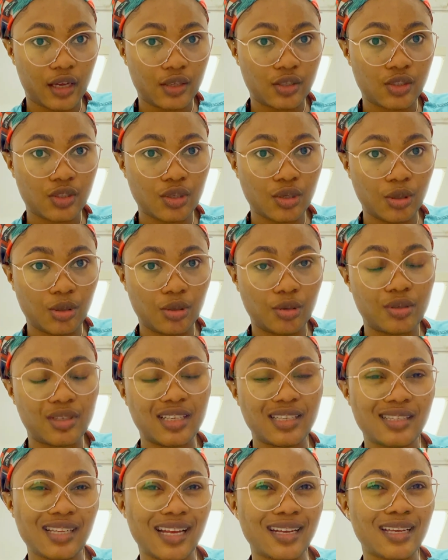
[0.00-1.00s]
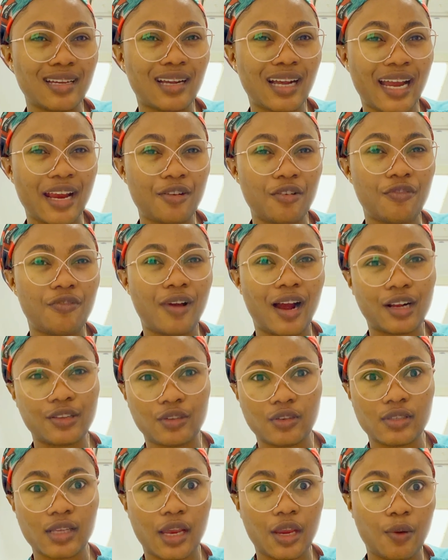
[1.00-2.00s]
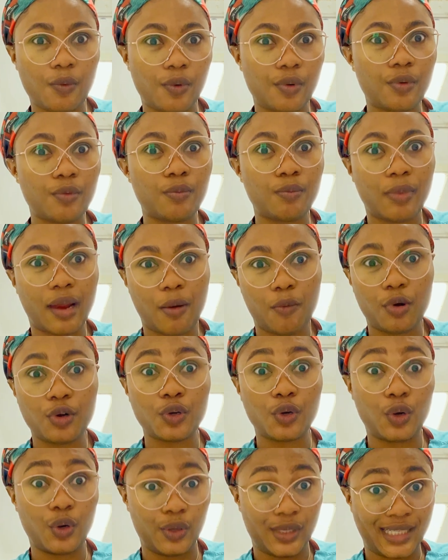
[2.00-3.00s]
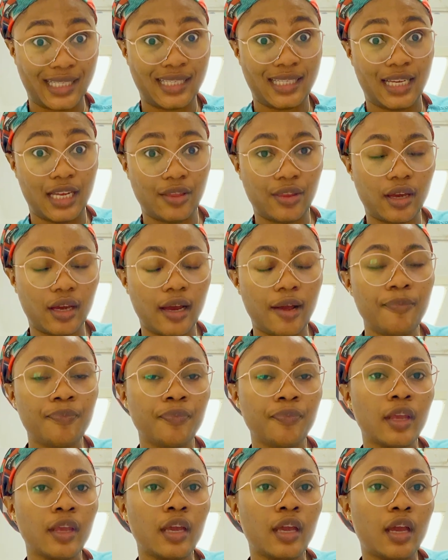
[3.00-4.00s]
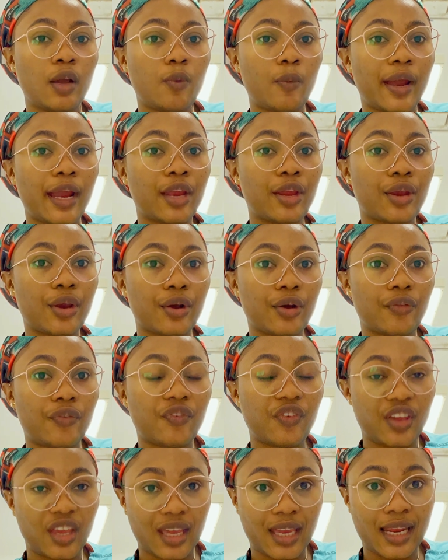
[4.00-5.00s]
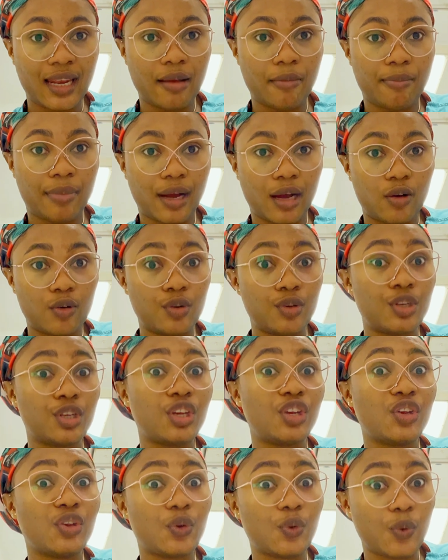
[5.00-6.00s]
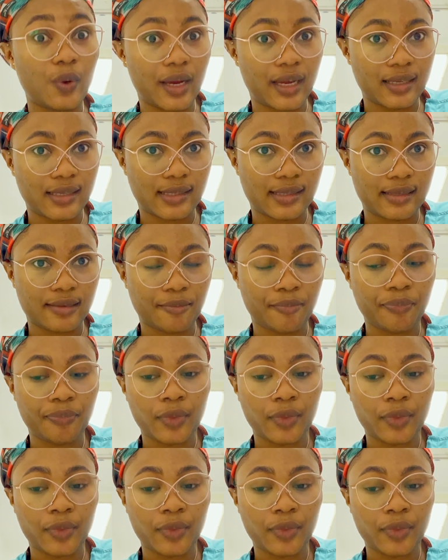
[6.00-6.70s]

So these are the kind of factors that you might want to consider when you're thinking about the US.